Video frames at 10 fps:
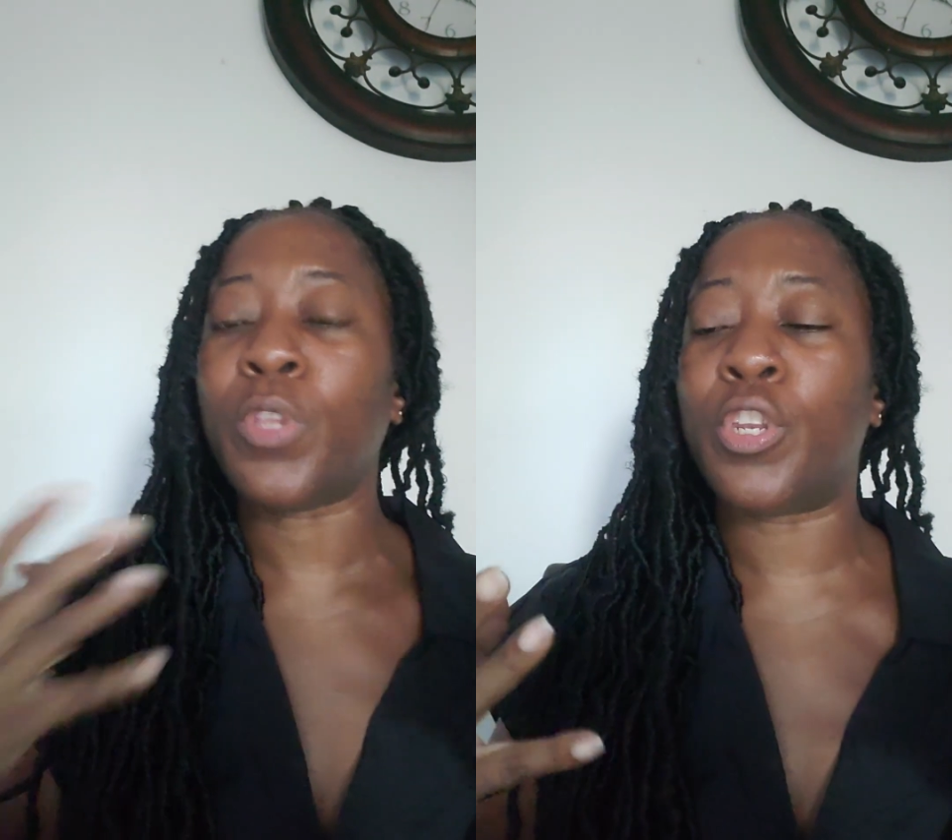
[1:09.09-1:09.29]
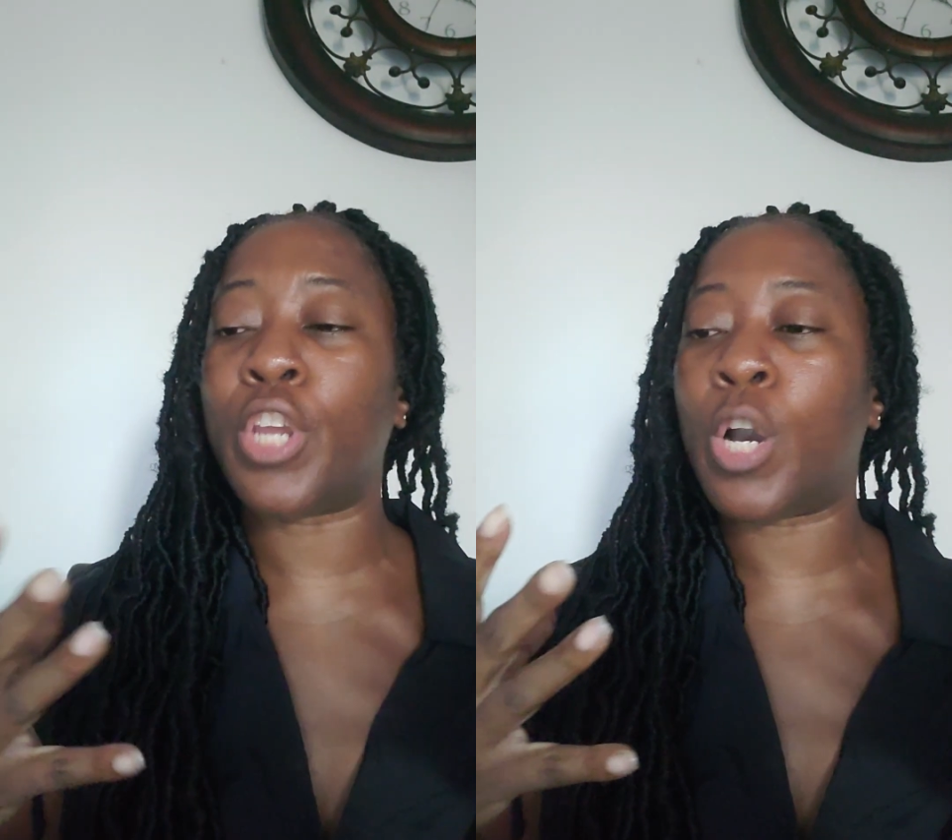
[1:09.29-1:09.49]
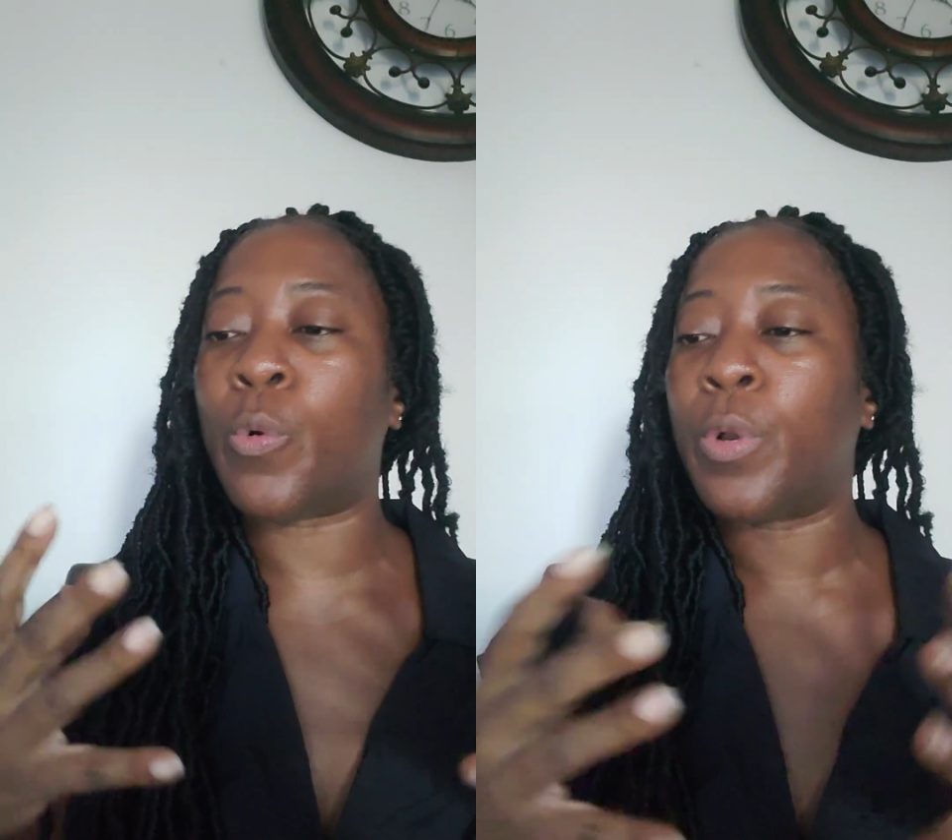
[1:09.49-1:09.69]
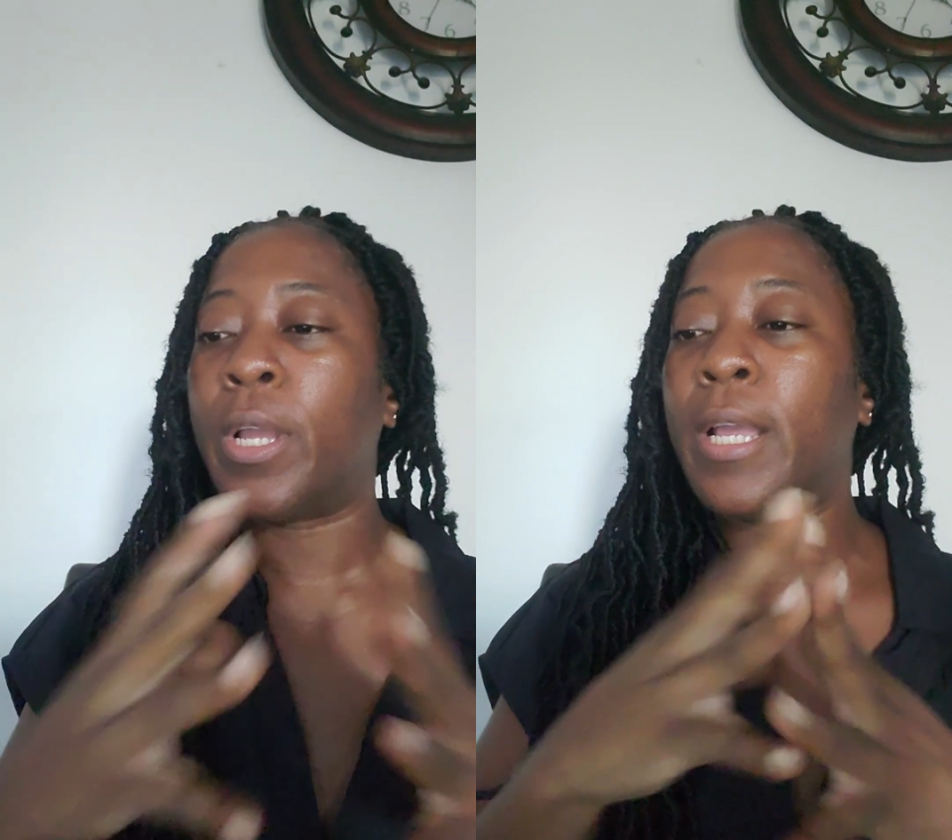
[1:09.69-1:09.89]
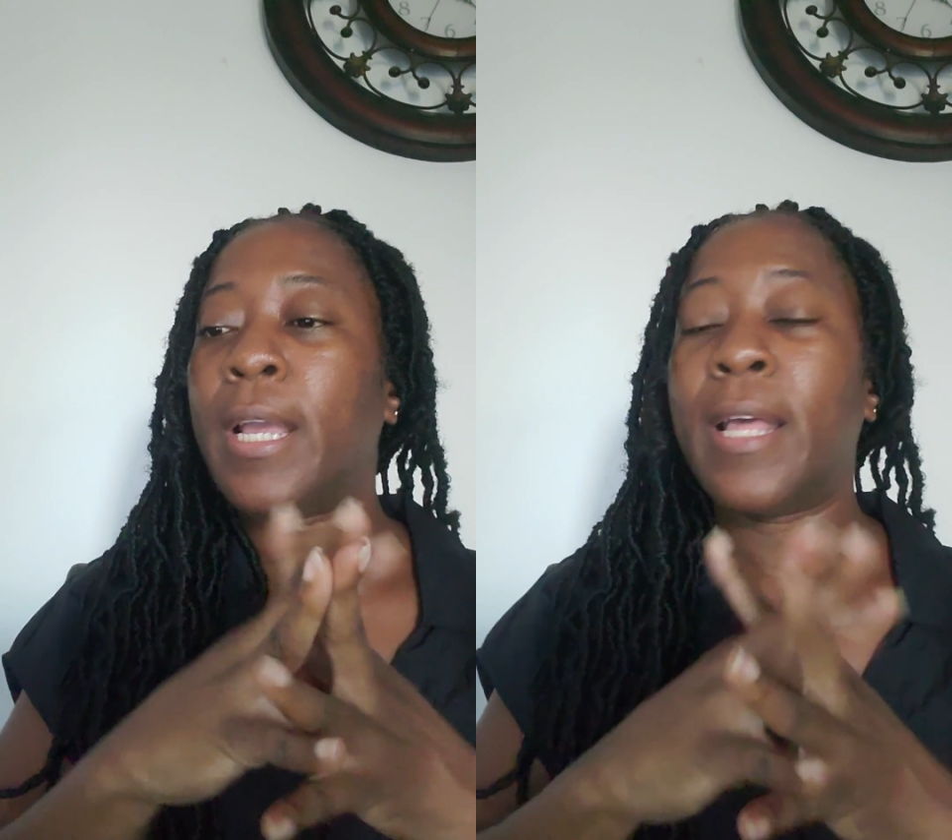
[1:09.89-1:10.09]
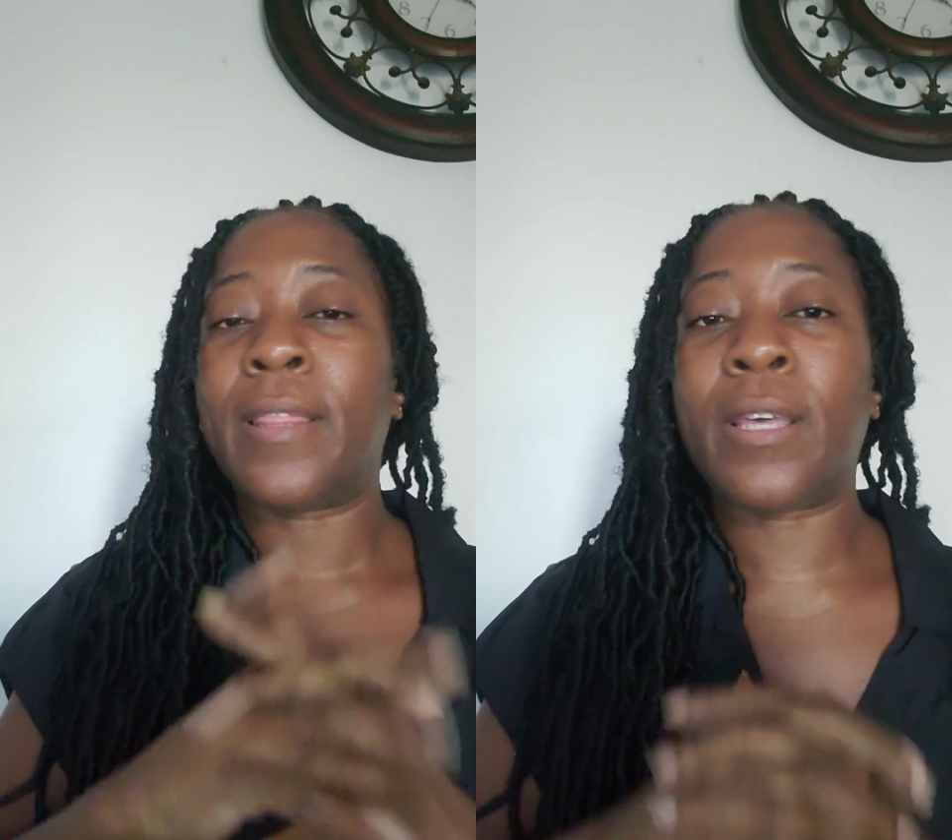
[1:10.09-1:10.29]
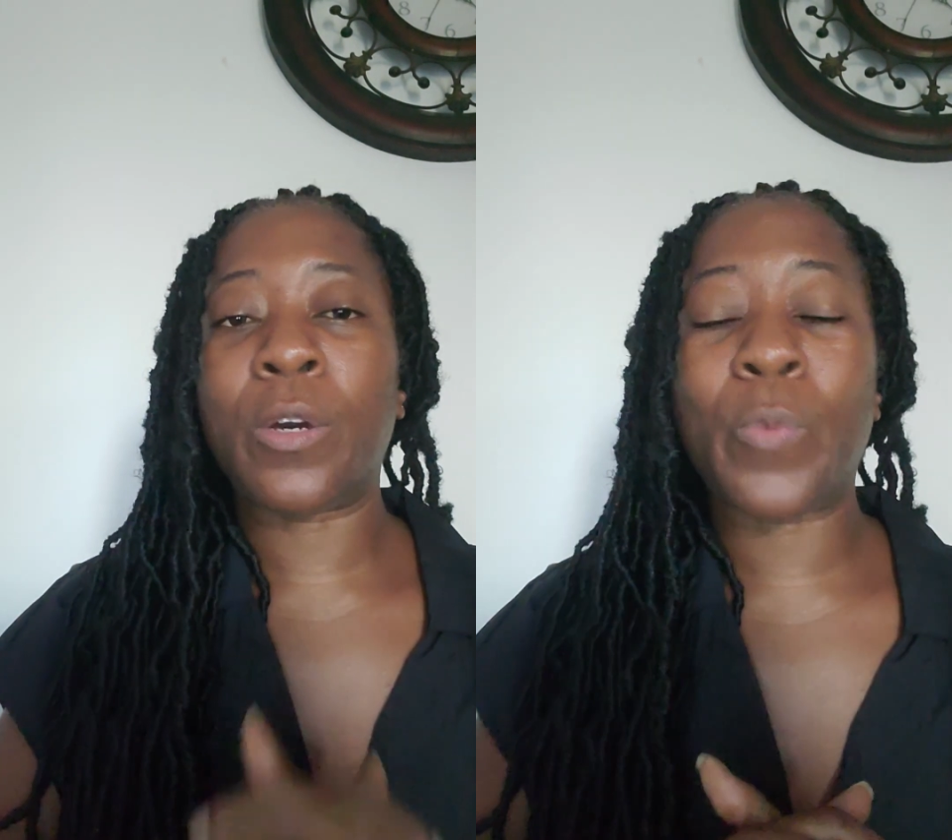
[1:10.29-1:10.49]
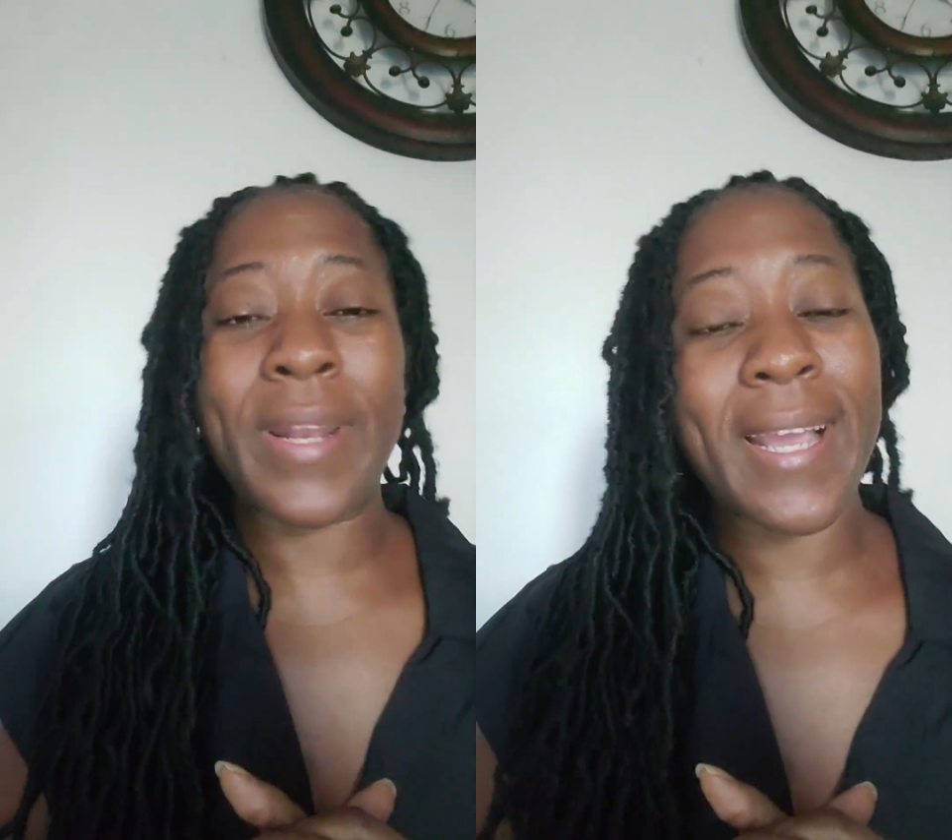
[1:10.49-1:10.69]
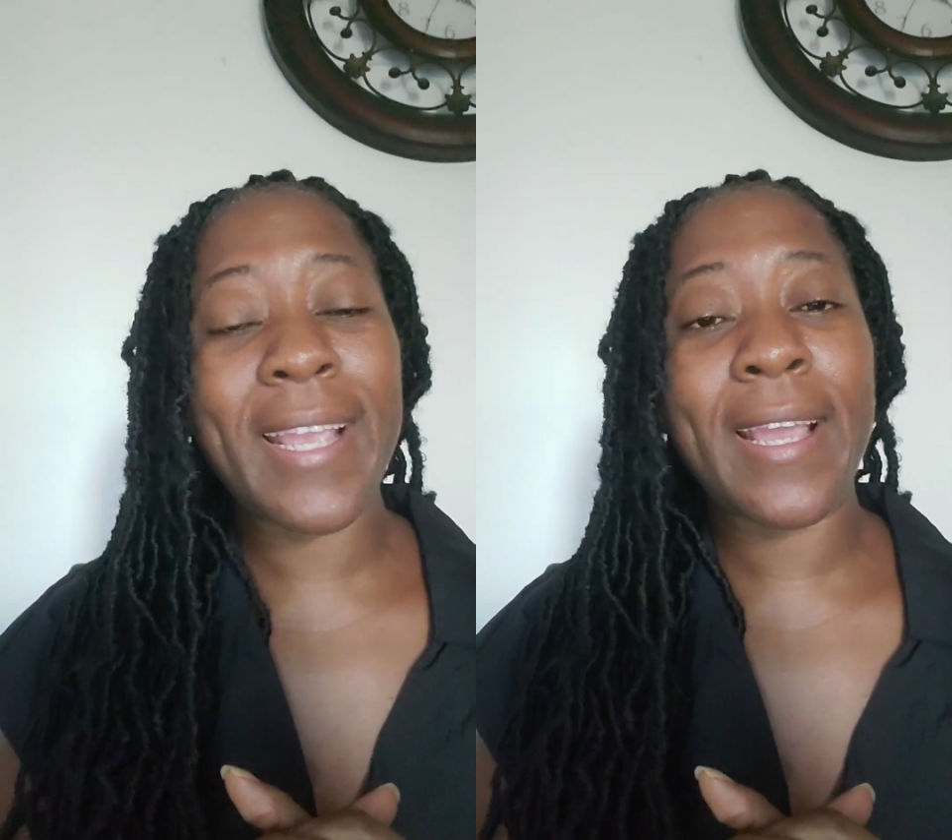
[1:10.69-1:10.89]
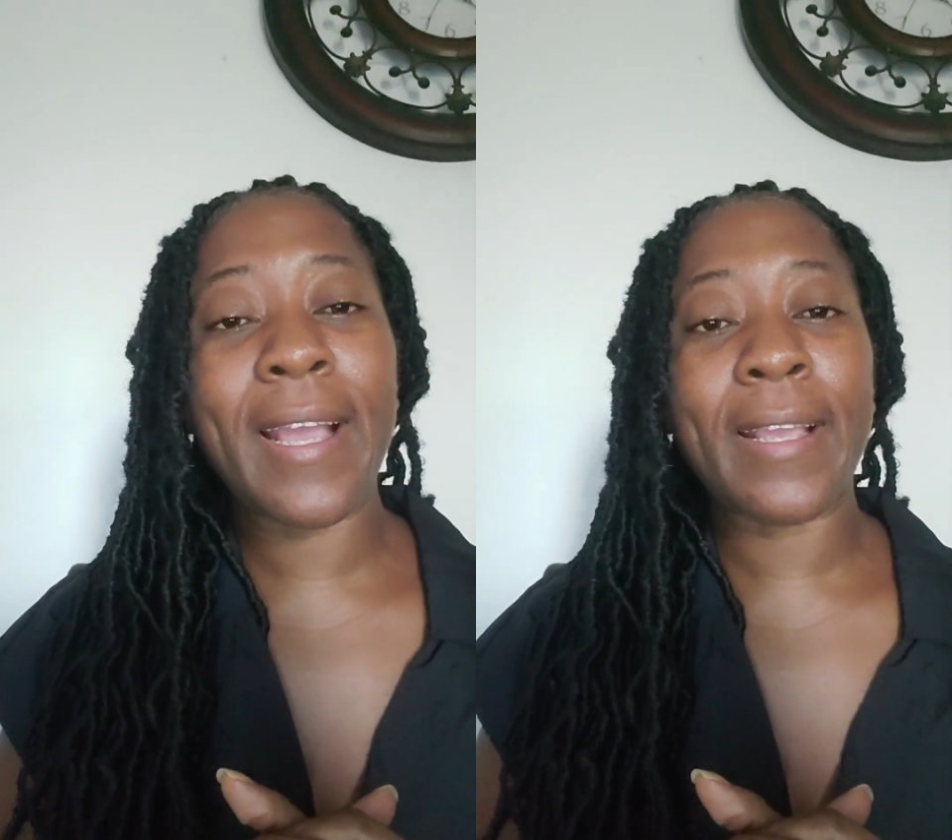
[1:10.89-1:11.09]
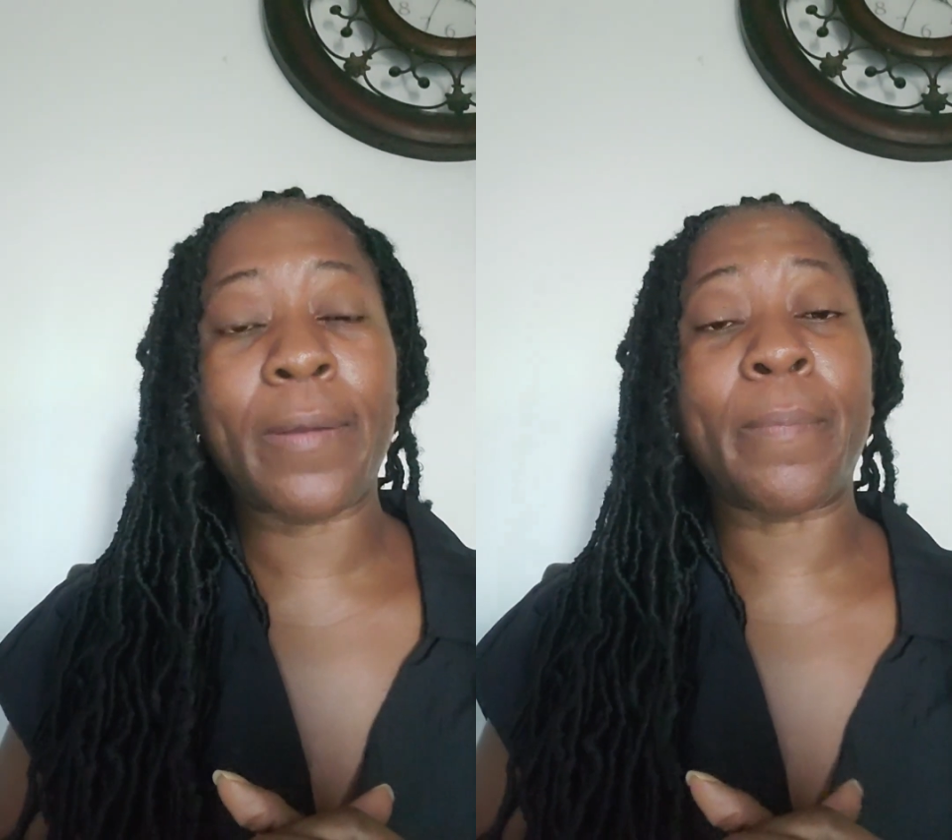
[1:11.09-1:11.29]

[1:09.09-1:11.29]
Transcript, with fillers: Now, the when I